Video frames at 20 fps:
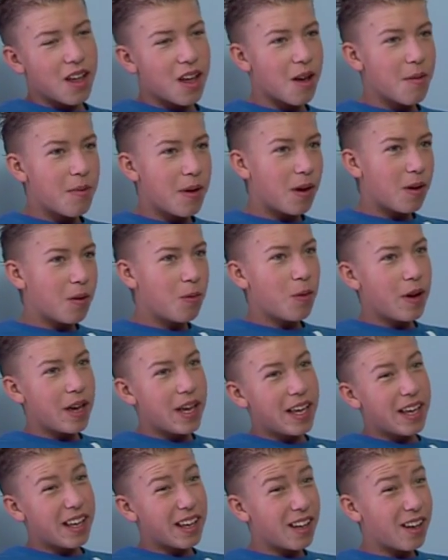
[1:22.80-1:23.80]
About a
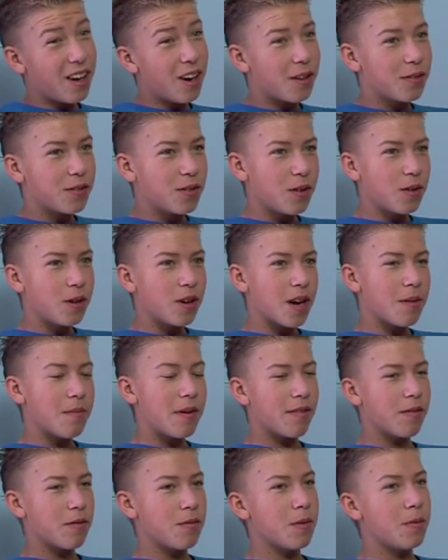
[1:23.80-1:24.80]
week after I come
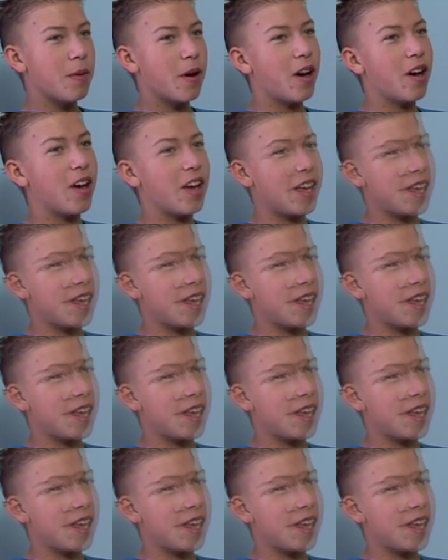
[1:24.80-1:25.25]
back from the party.